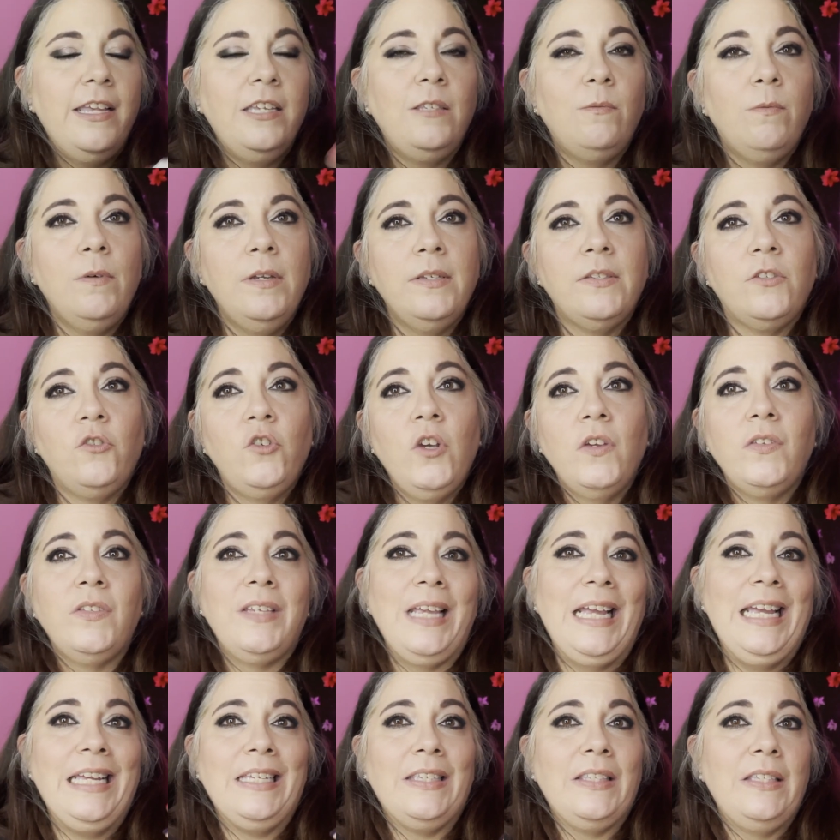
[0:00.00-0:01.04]
was just
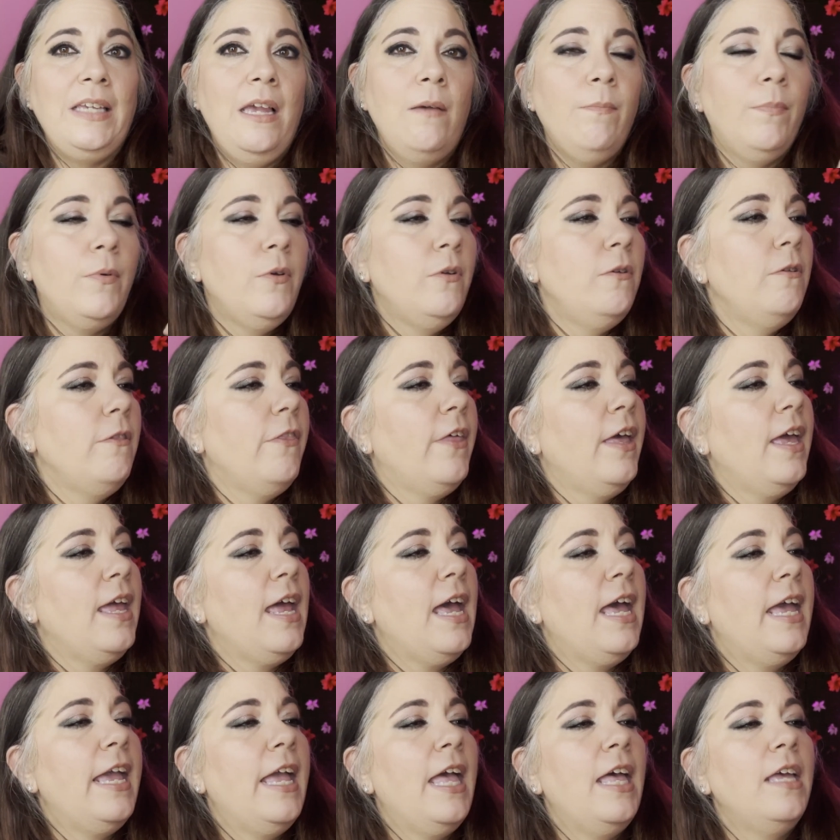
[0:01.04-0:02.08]
a sample that
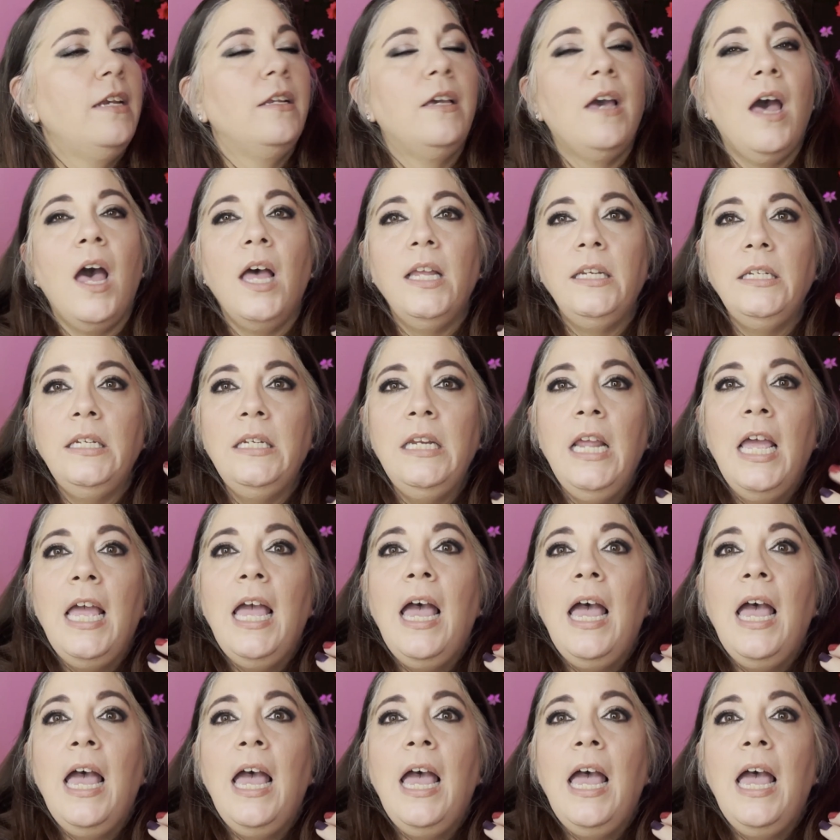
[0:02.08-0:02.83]
I had gotten,